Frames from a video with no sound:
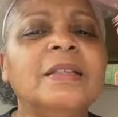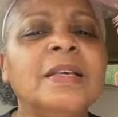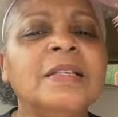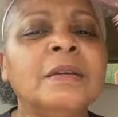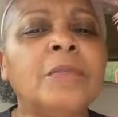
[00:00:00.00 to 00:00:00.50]

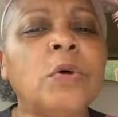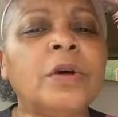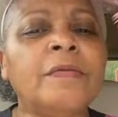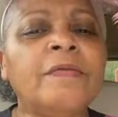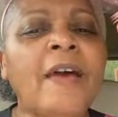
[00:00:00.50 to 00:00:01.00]
This
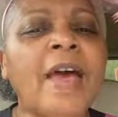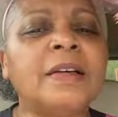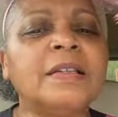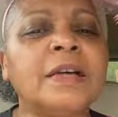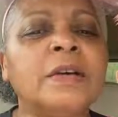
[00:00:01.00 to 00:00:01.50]
important
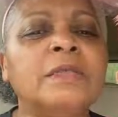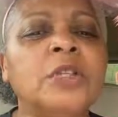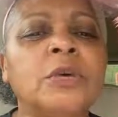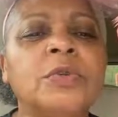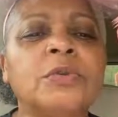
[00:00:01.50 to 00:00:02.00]
fact of
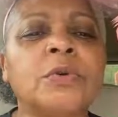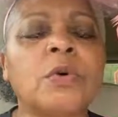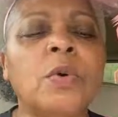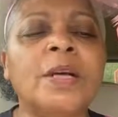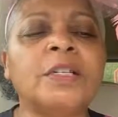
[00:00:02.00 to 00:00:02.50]
Joseph's
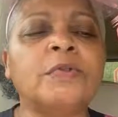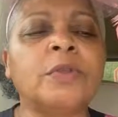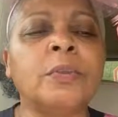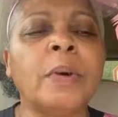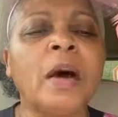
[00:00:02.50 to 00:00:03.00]
request for
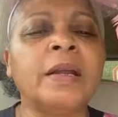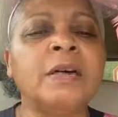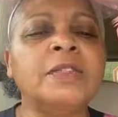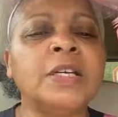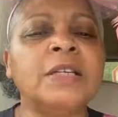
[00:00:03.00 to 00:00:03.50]
the body
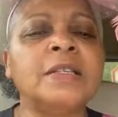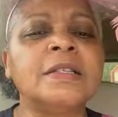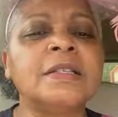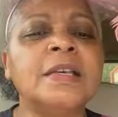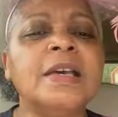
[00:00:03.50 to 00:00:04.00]
of
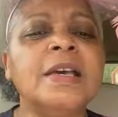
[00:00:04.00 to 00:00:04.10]
Jesus